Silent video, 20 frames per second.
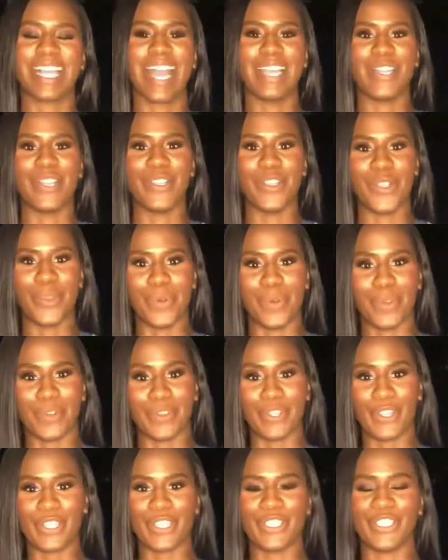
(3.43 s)
guiding you
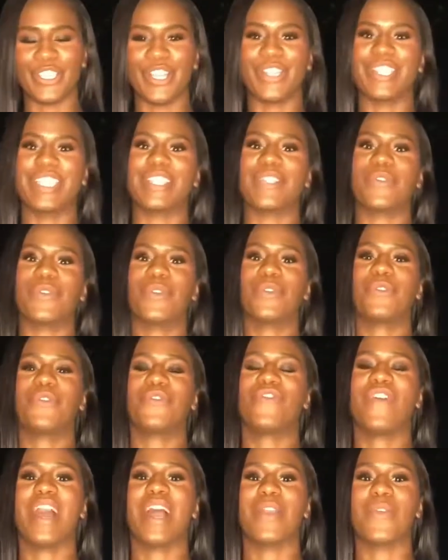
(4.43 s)
on your journey through
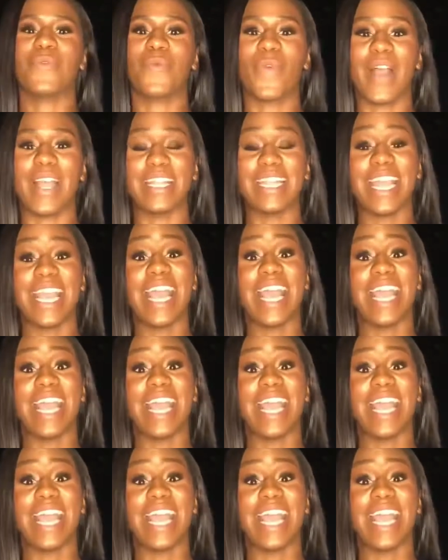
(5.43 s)
fine wine.